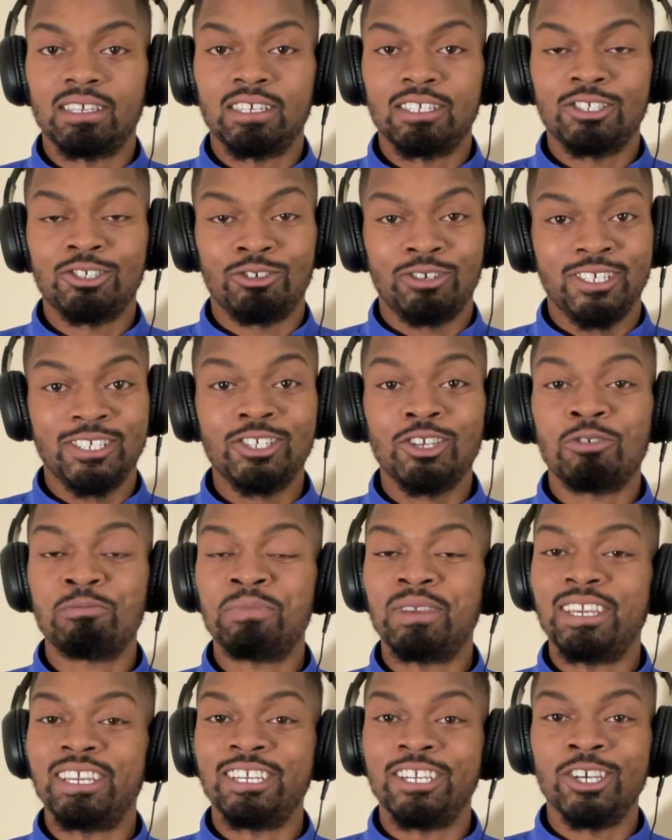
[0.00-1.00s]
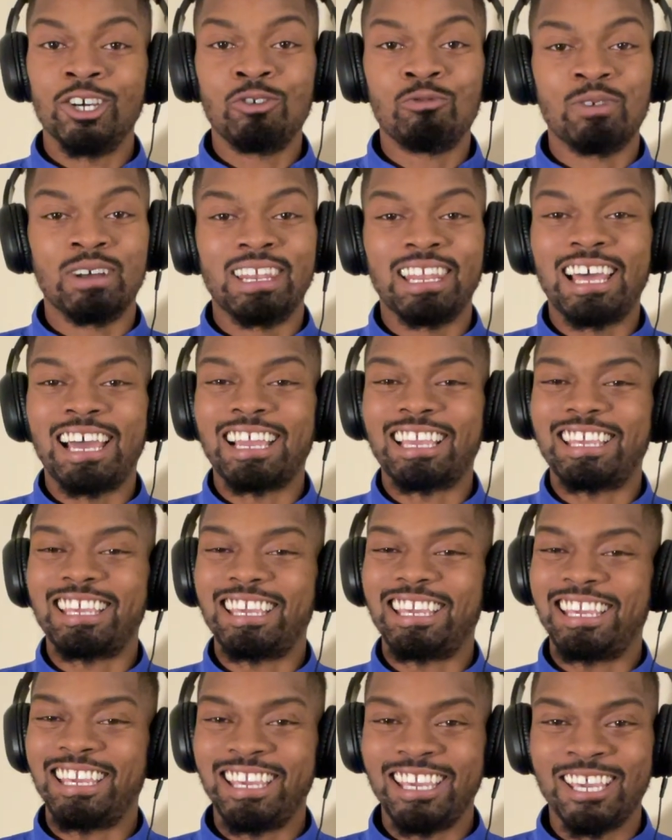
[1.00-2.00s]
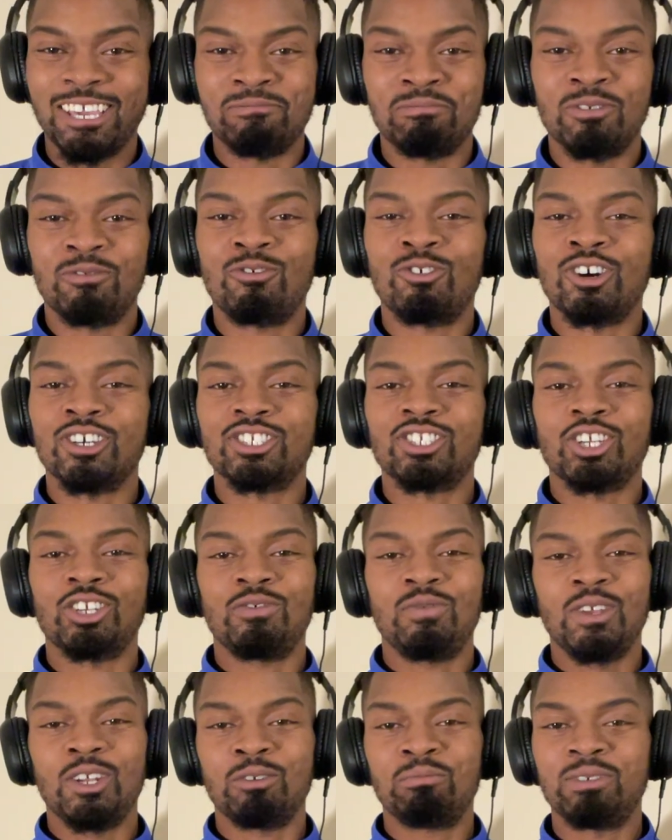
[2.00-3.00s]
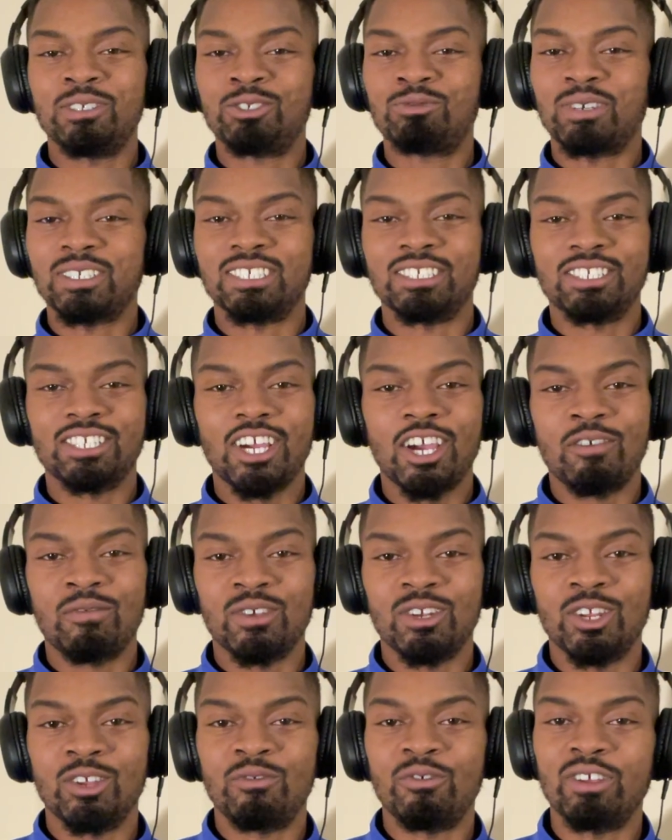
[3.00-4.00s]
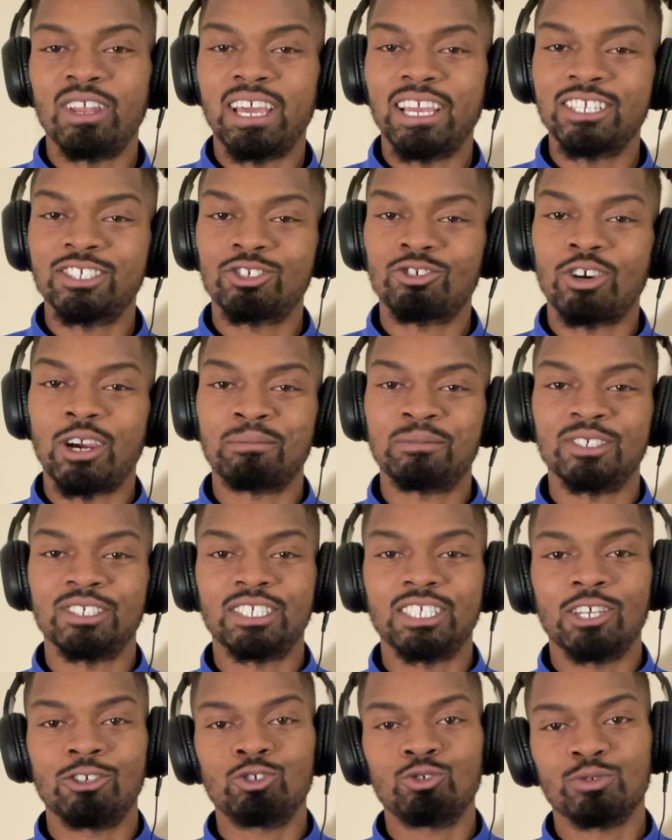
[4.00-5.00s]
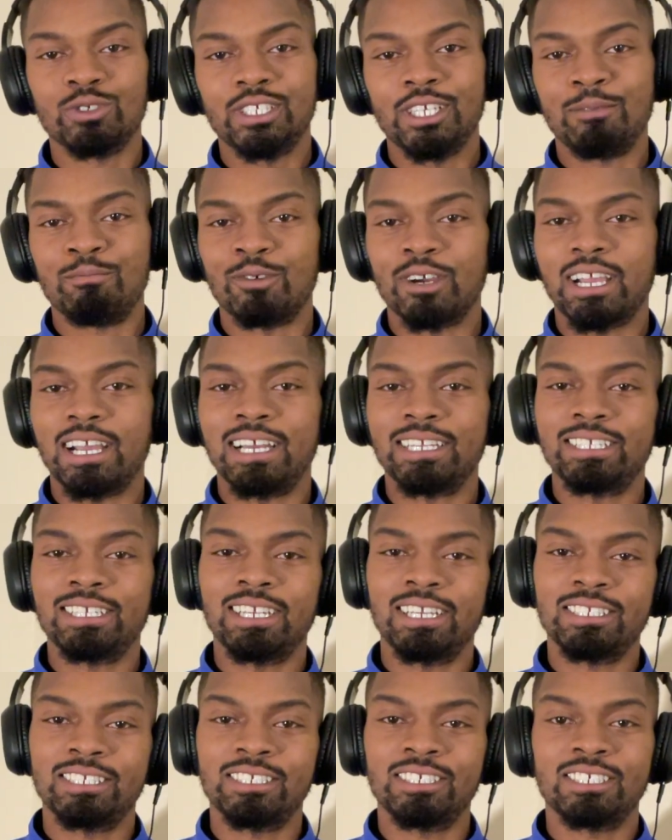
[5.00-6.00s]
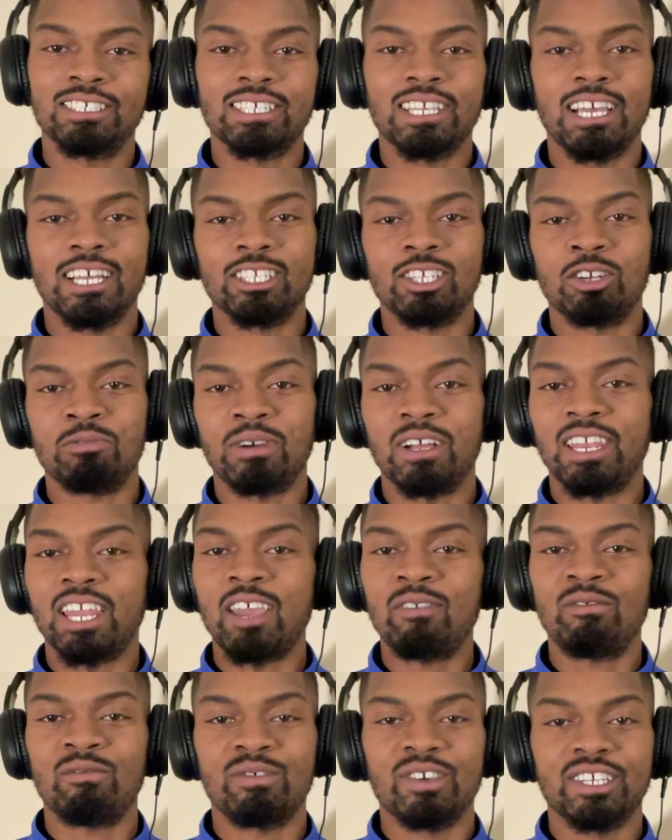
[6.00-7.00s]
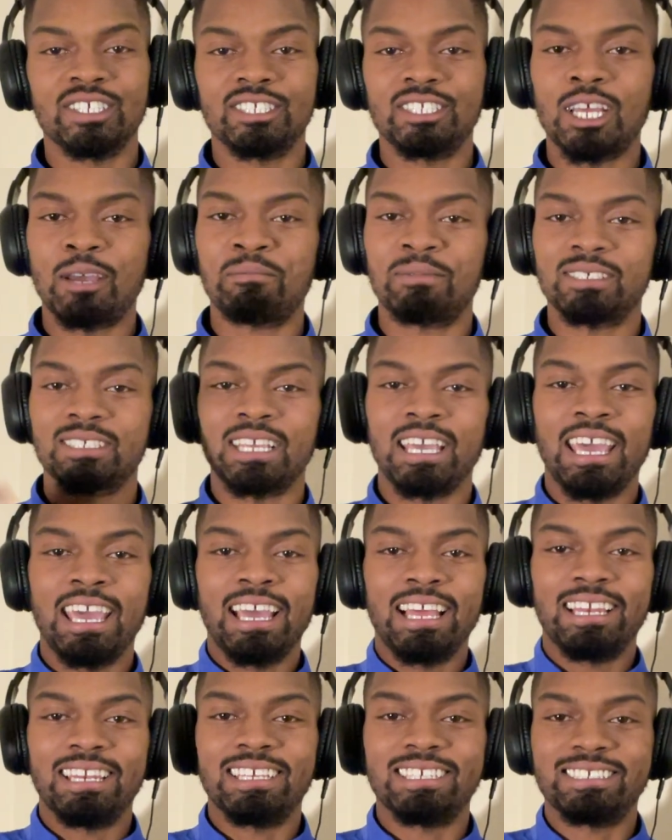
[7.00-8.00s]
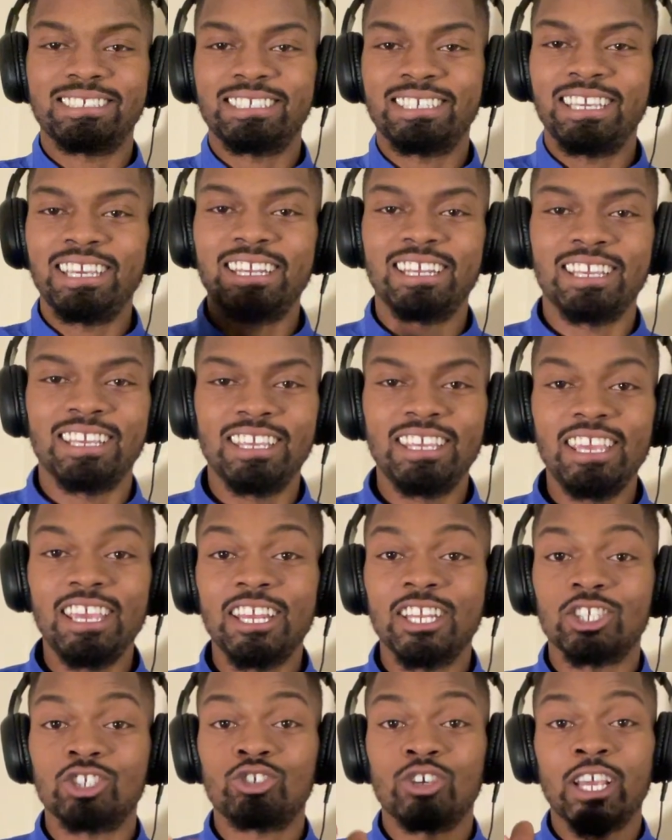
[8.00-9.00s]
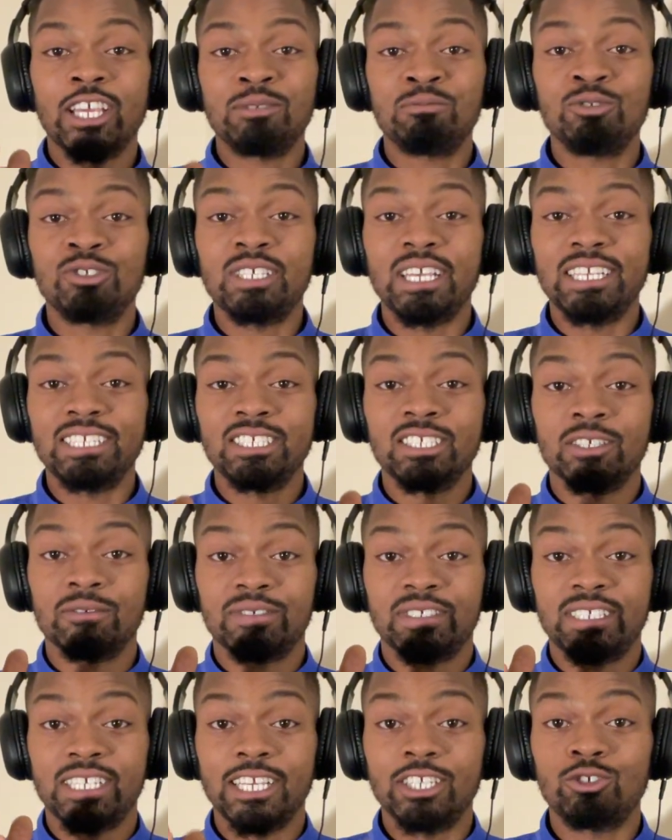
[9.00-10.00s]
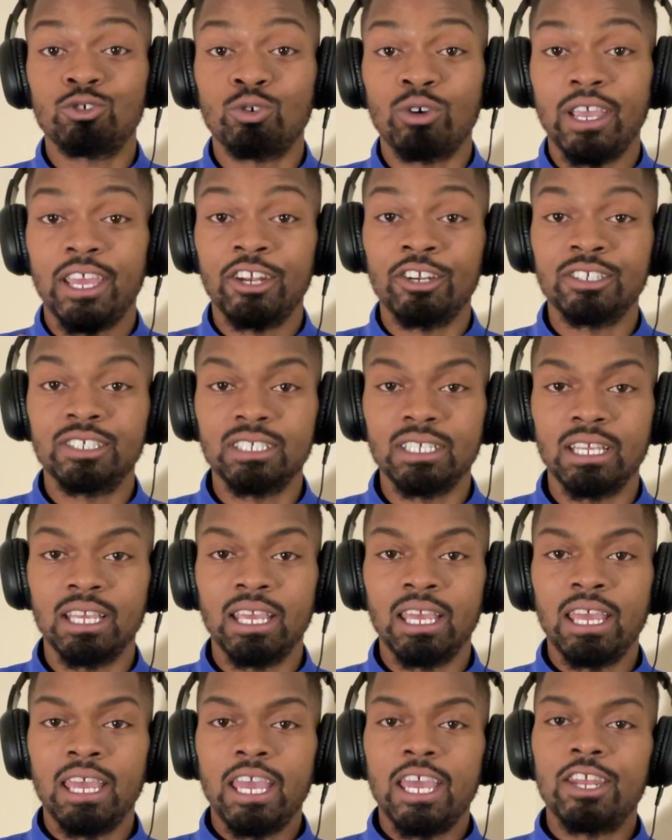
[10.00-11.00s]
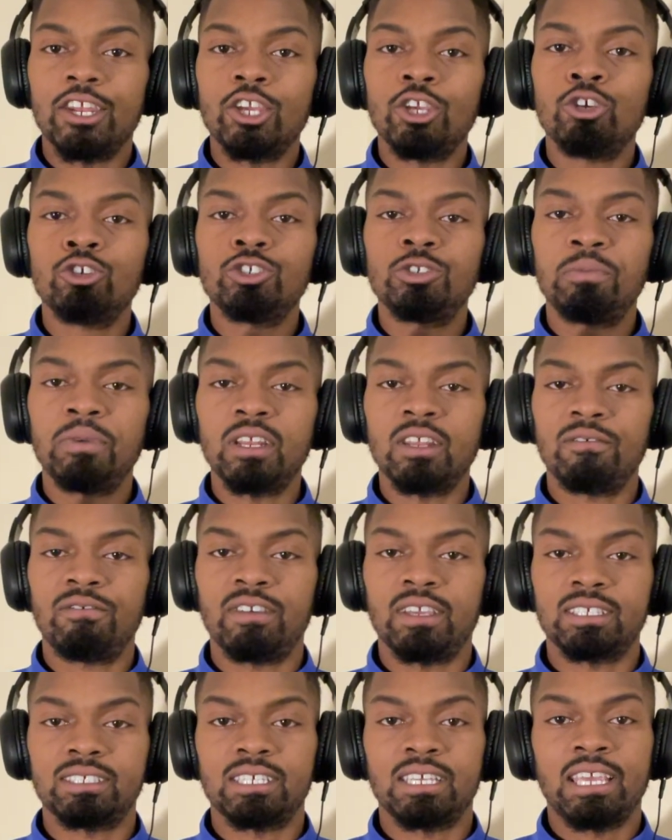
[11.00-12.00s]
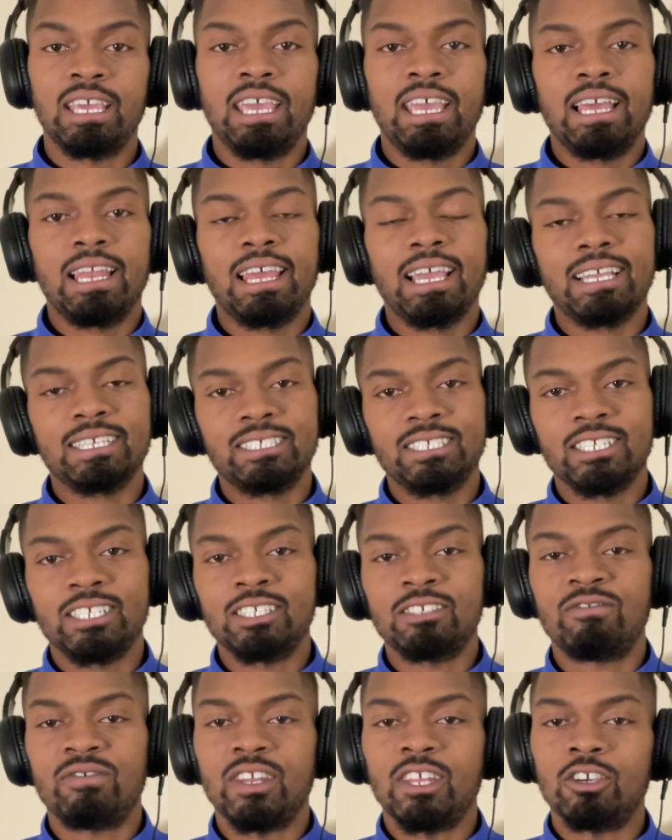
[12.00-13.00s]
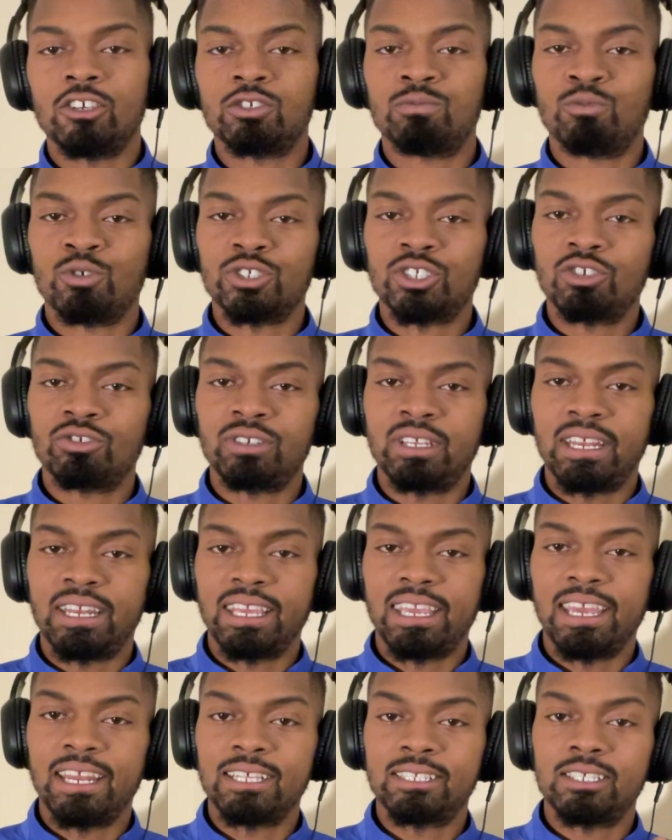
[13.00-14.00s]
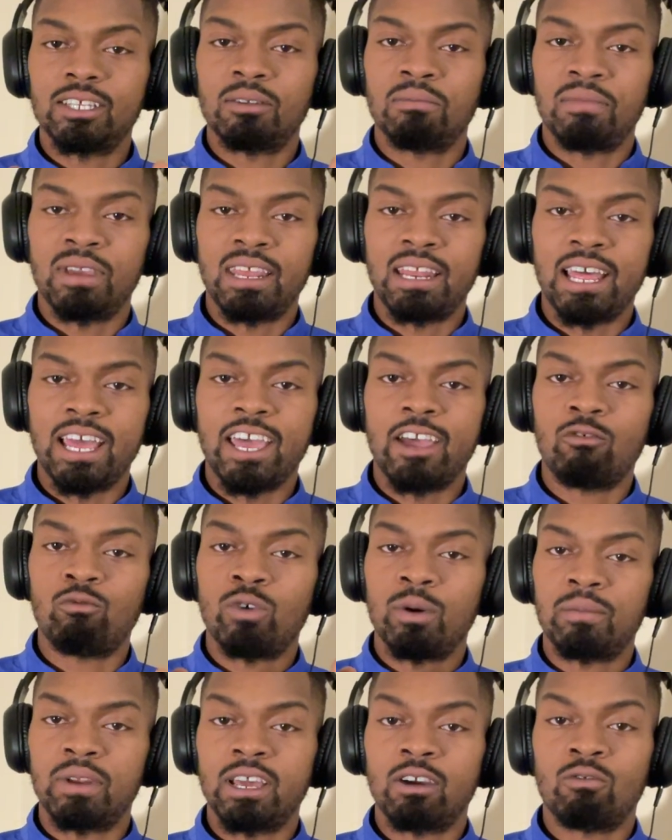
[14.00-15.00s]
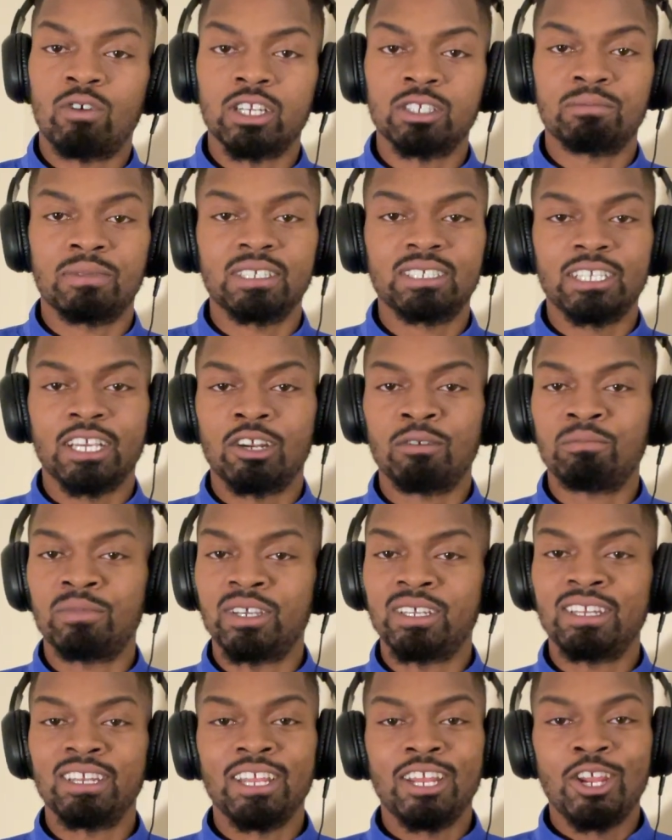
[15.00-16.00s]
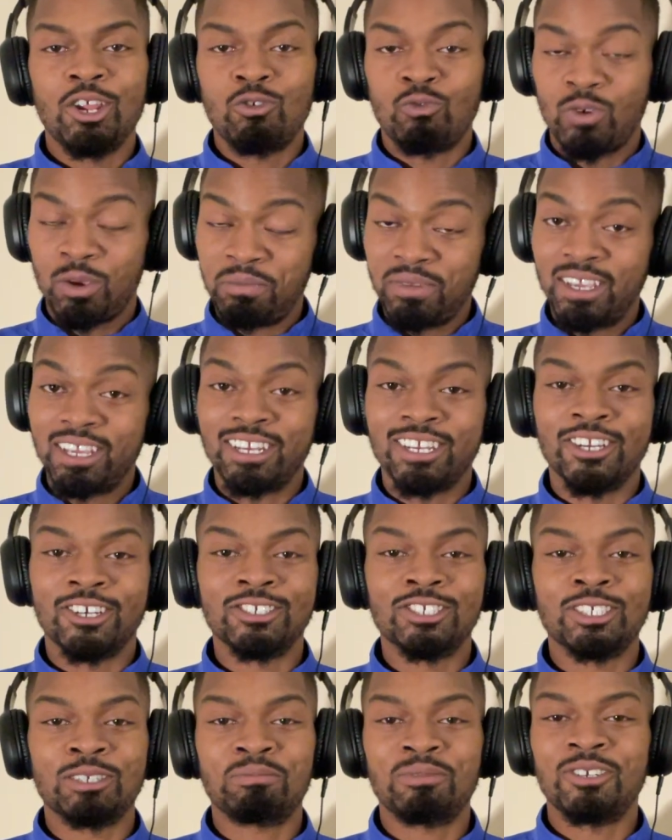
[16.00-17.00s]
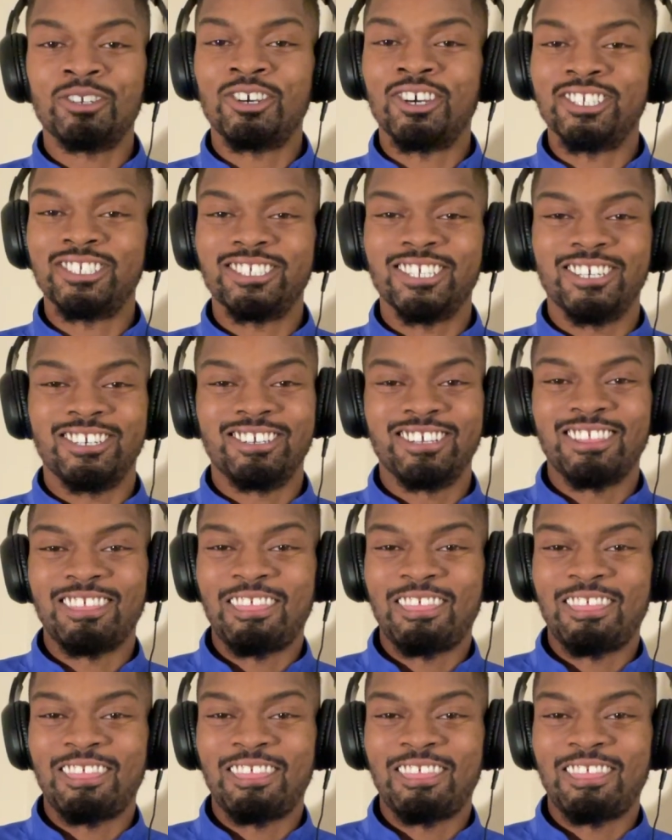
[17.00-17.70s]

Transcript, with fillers: So this is going to be a good one. Lock in. Before I start the video, please watch the entire video. And if you like, subscribe to the channel to receive more content like this, just content about life and various topics. Let's get it. Yeah, the transmutation of sexual energy and the huge benefits. Like I said, this video is more so dedicated to the men. I have women that watch my channel, but women can learn something also.